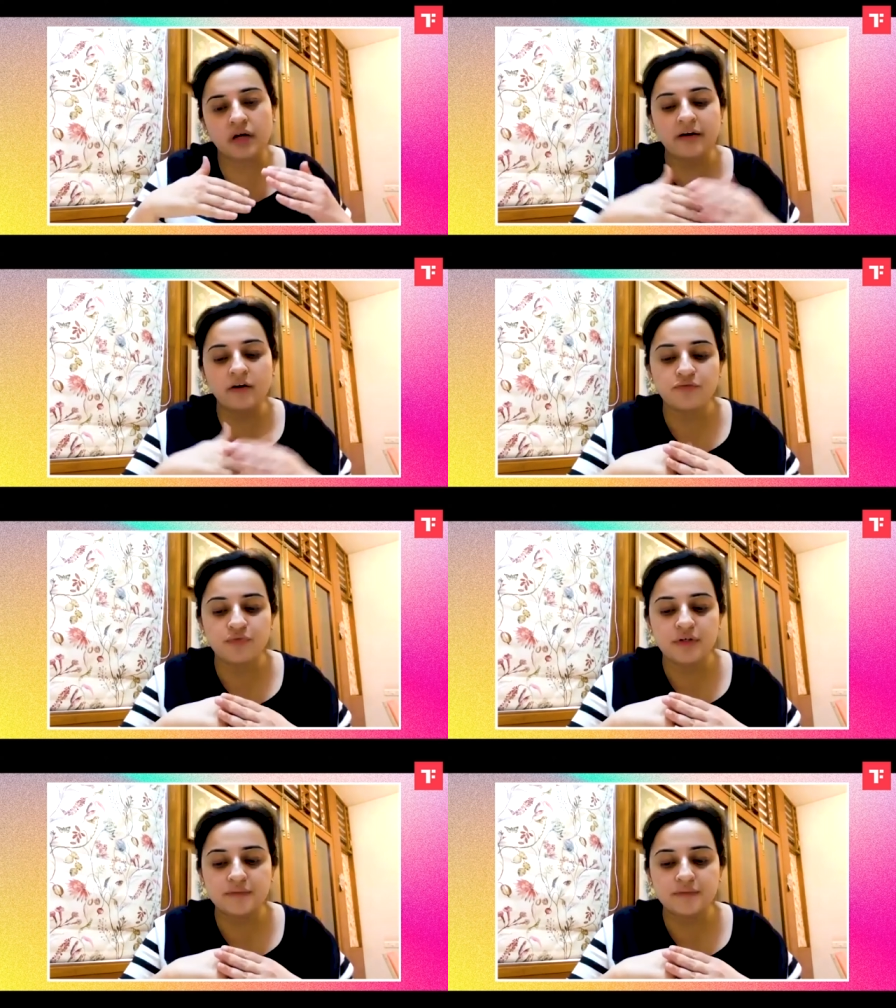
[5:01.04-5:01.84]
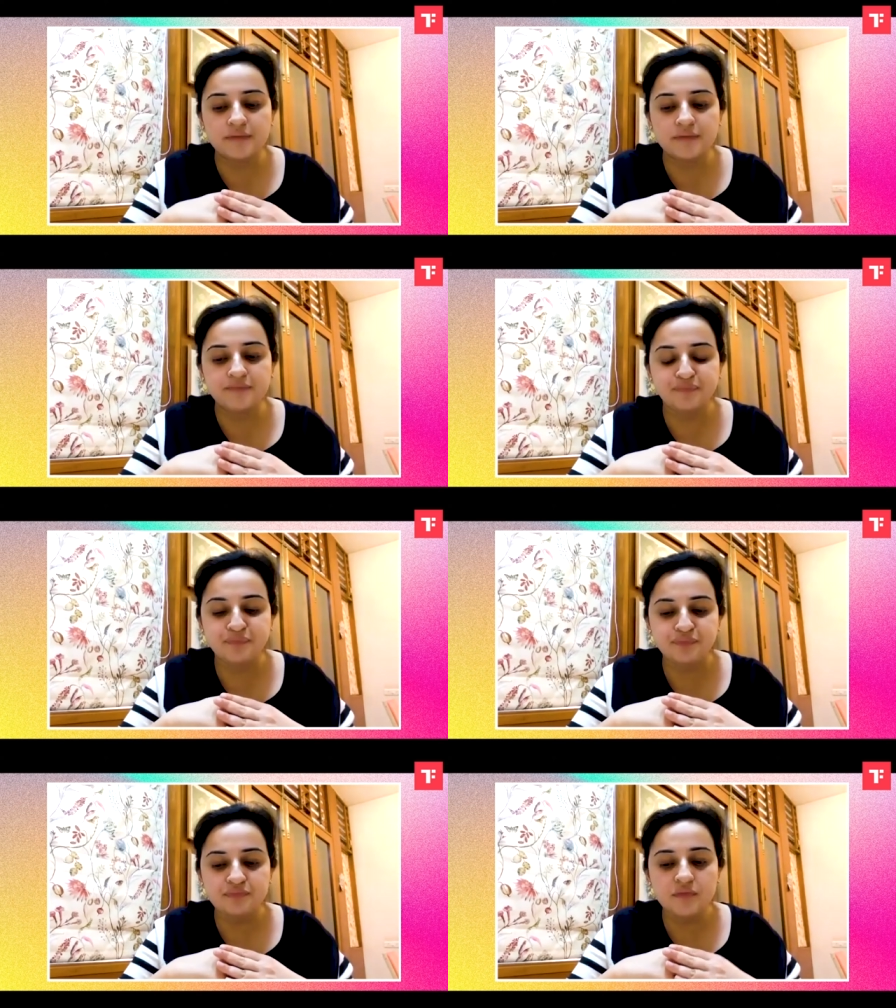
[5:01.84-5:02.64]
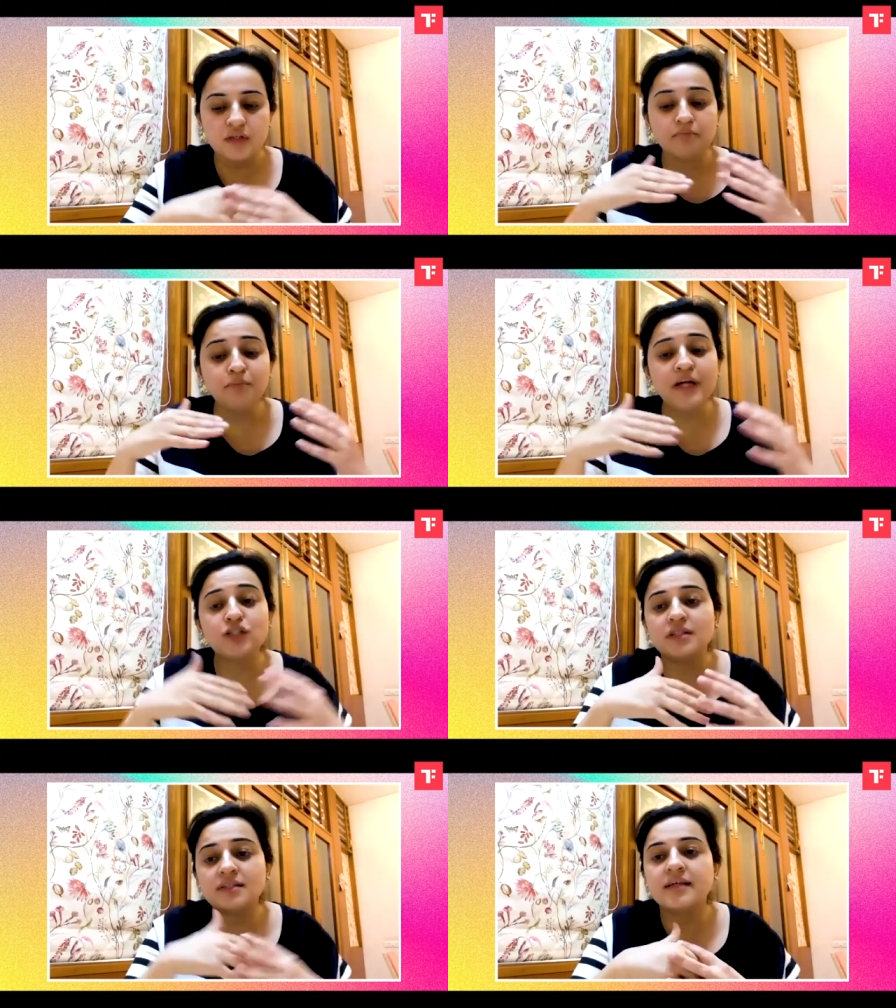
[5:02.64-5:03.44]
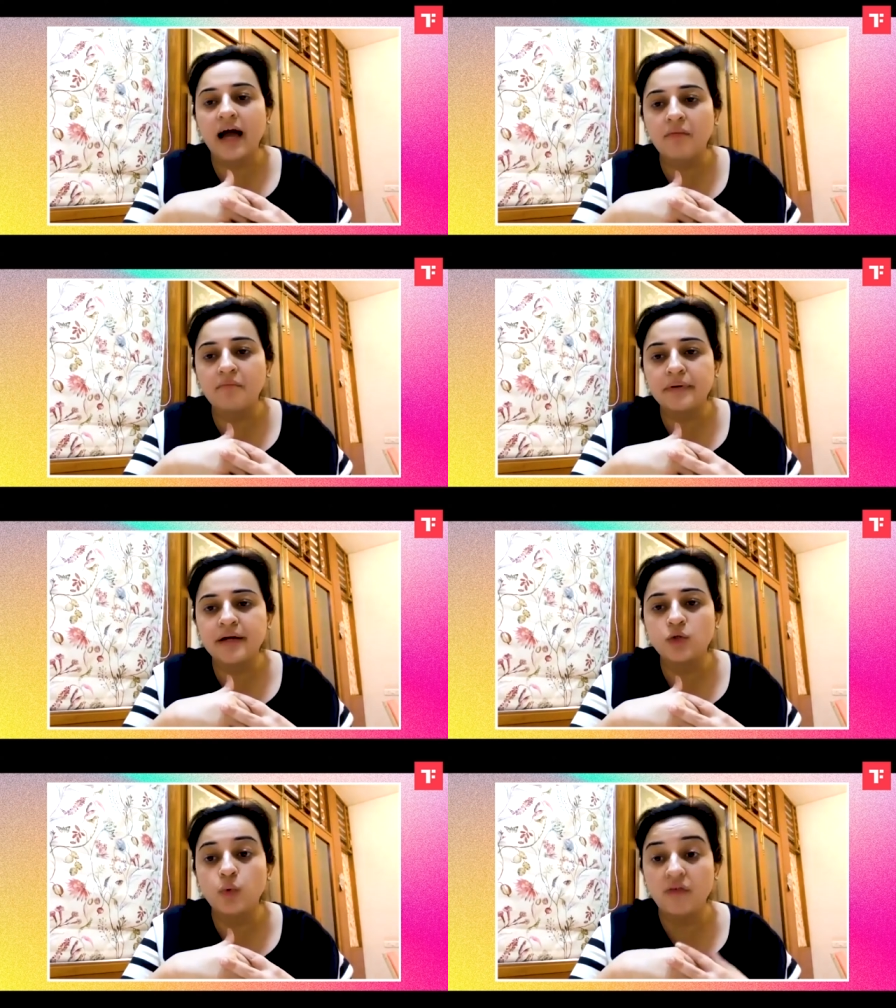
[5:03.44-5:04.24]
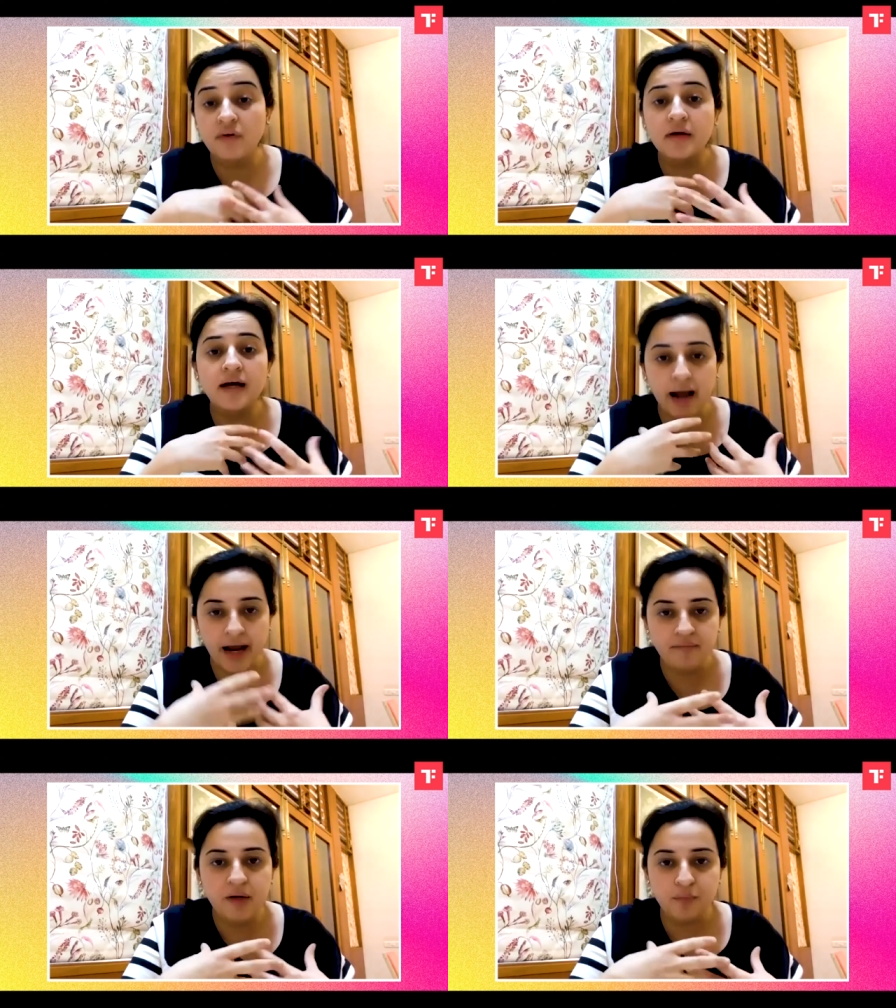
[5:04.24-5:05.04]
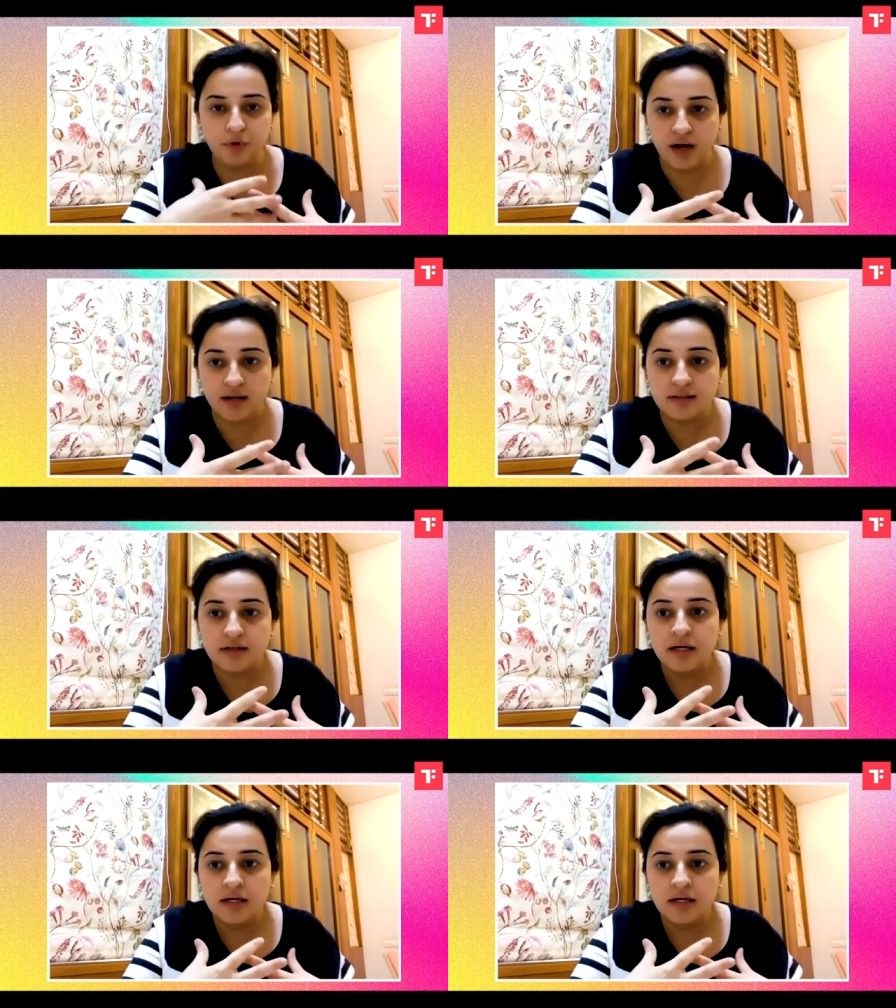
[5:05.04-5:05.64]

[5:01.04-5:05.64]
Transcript: kind of uh, bridge this gap is where we make a handmade product.